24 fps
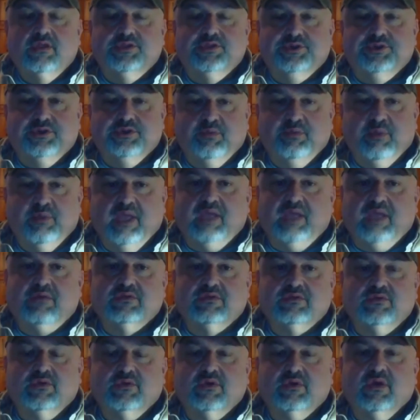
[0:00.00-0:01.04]
During the banquet's
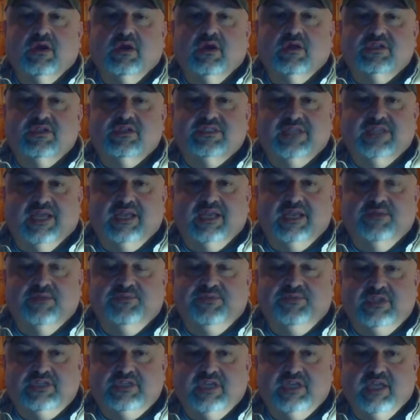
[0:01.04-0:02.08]
going on, you sign up
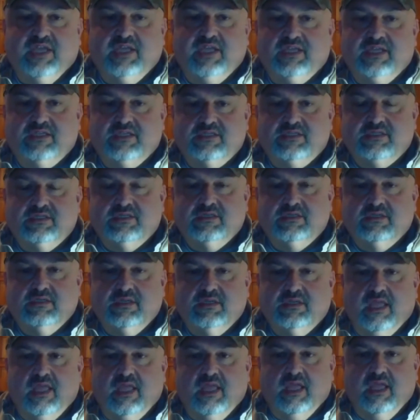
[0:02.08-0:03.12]
for your Jakes
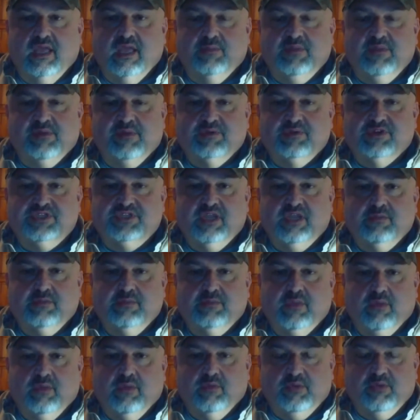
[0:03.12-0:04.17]
membership,
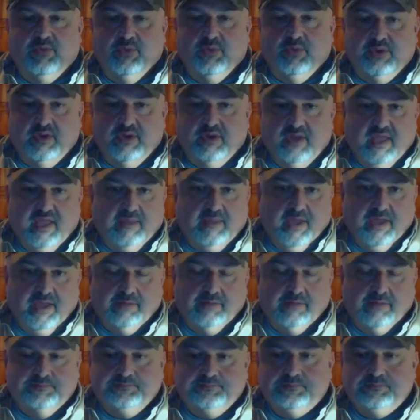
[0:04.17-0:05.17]
and we pull your name out.